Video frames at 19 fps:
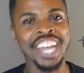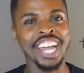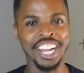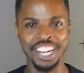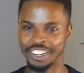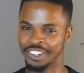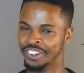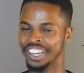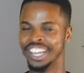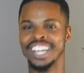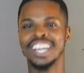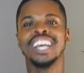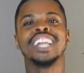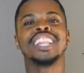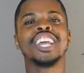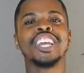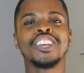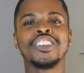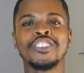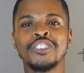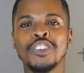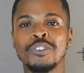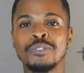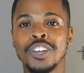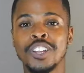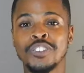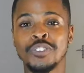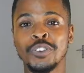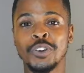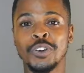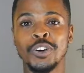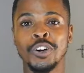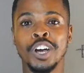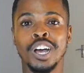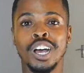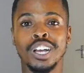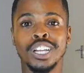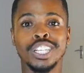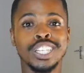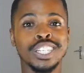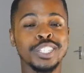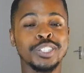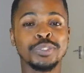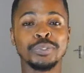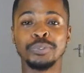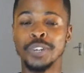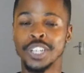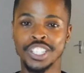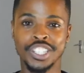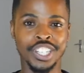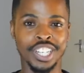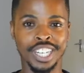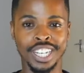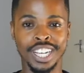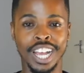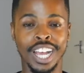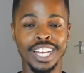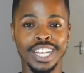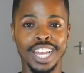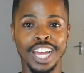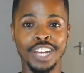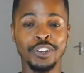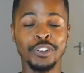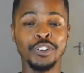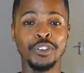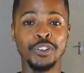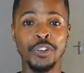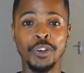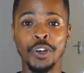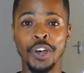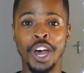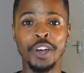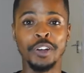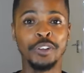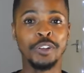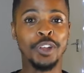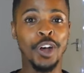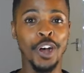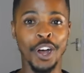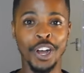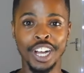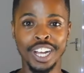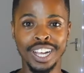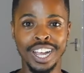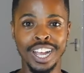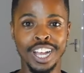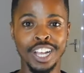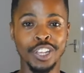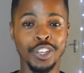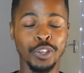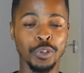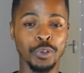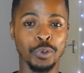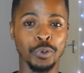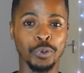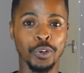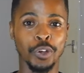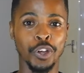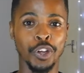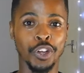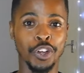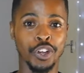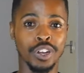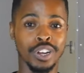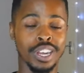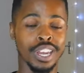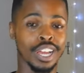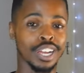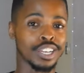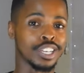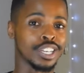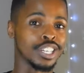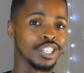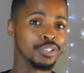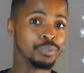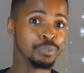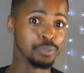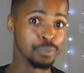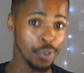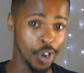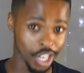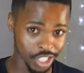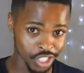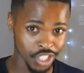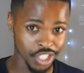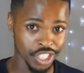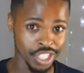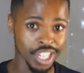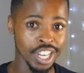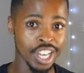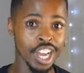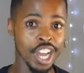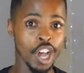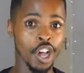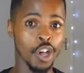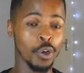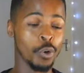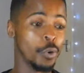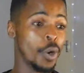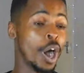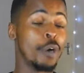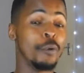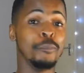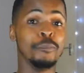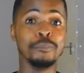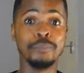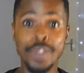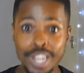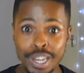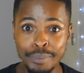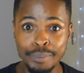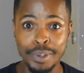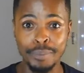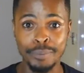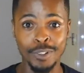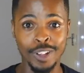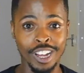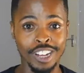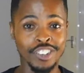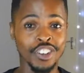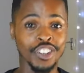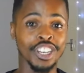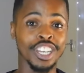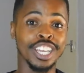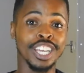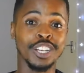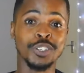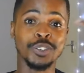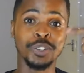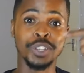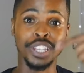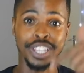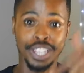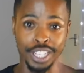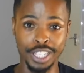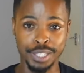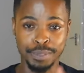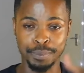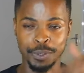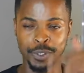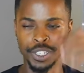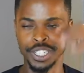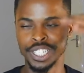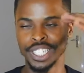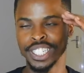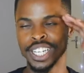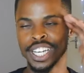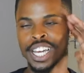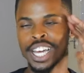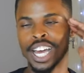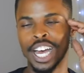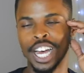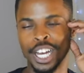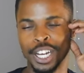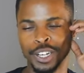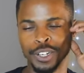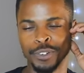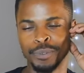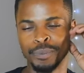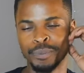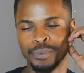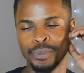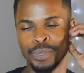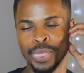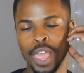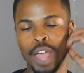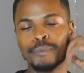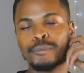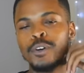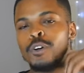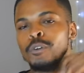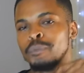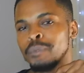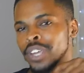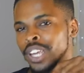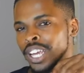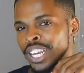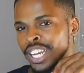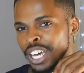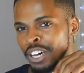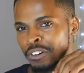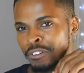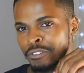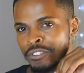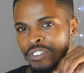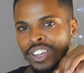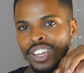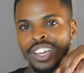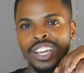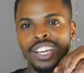Anyway, thank you so much for just watching. And I don't know how long you like watched or how many people are actually gonna get to this point. I'm hoping enough.